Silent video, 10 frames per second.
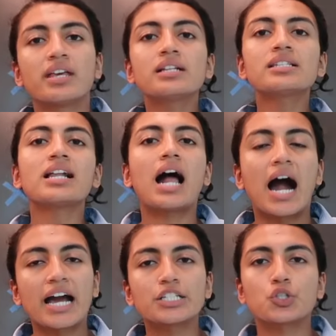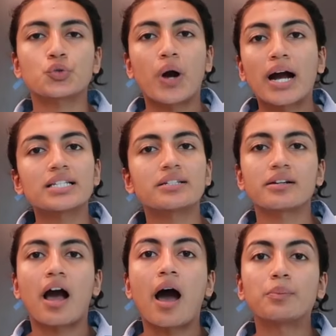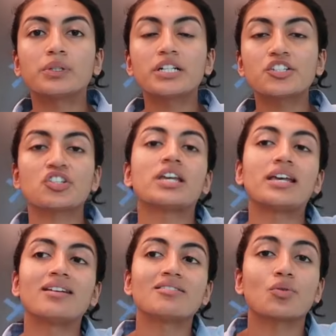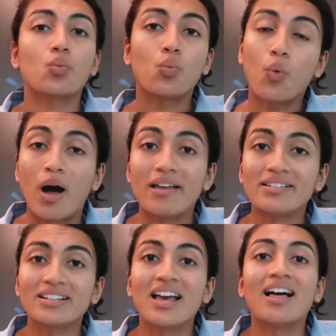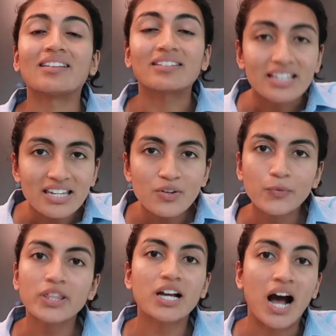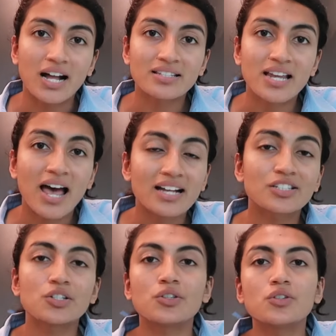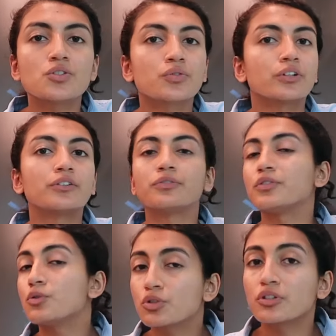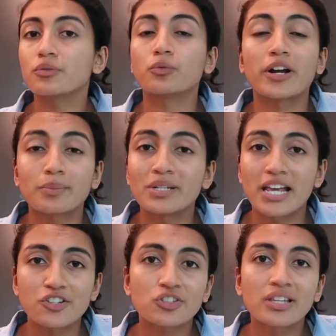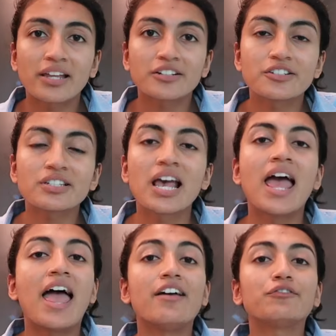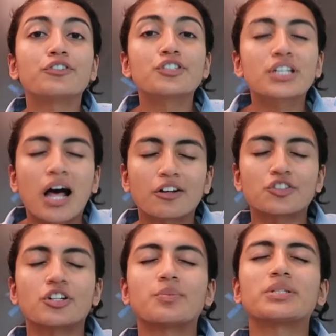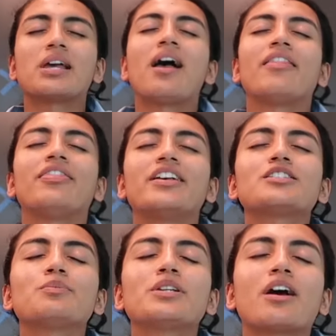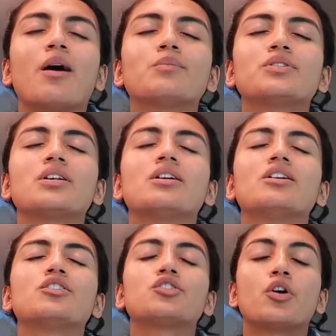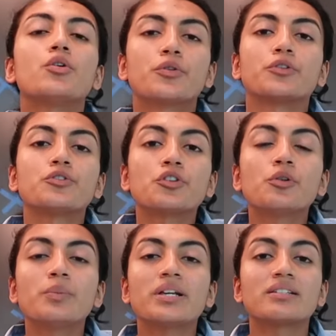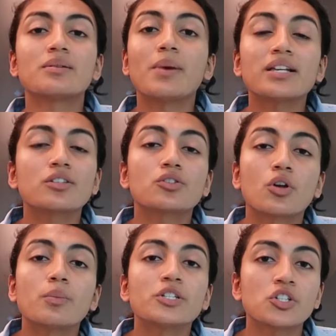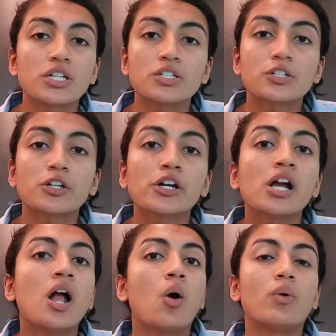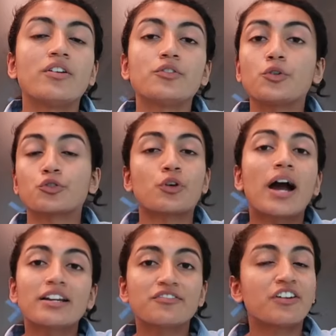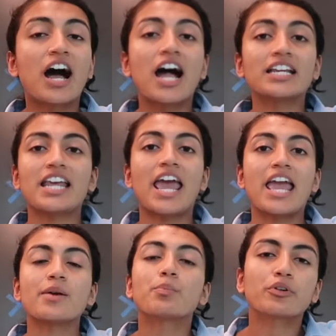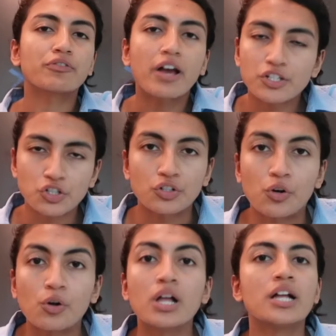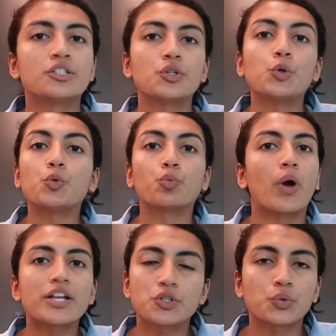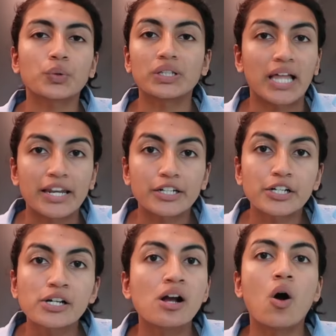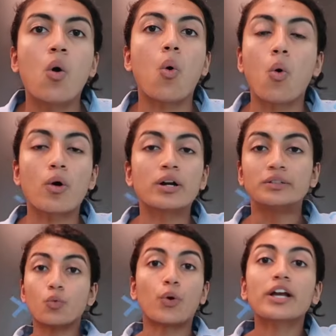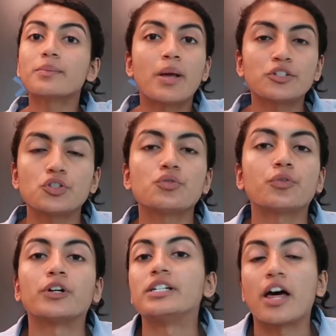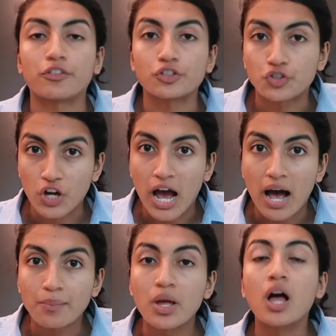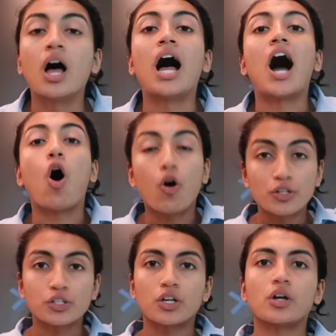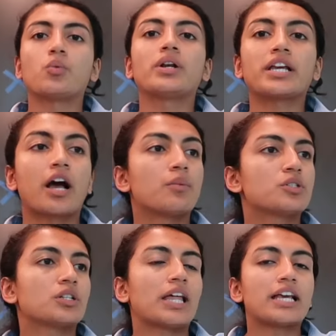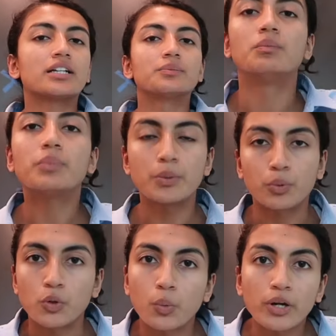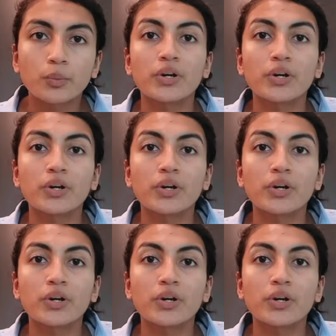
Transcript: things that I try to accomplish is one, leave with a contact to use for future recommendation letters and for scholarships. This becomes so crucial because it makes it so much easier when you're trying to find a professional to write you a letter or recommend you for another job. Also, when it comes to like people you work